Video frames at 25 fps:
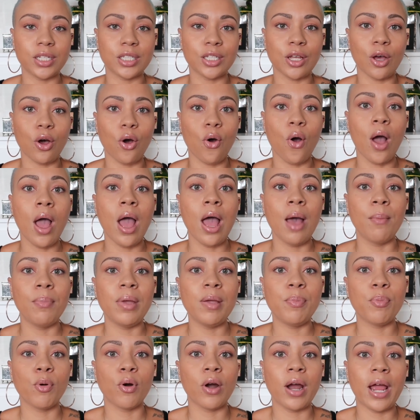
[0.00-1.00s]
so
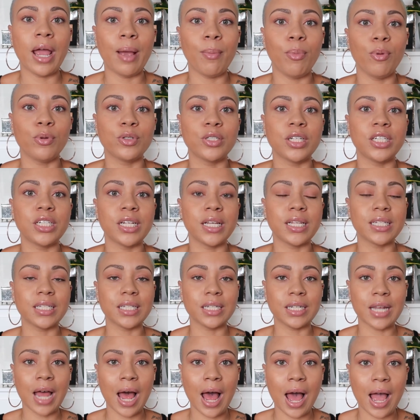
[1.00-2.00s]
people are able to
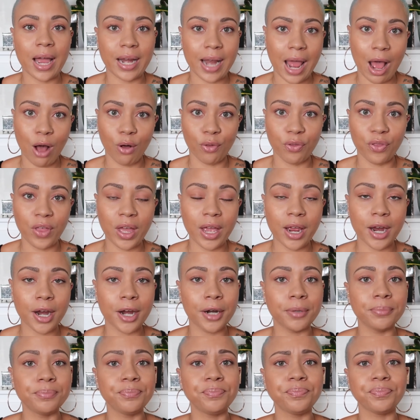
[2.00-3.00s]
just dine out
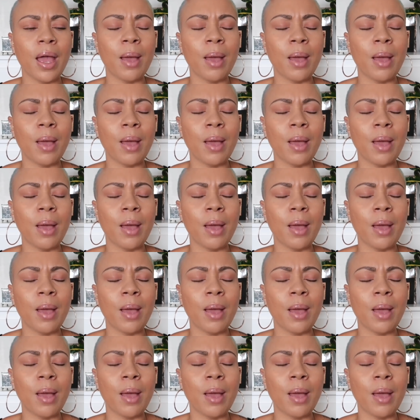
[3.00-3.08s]
there.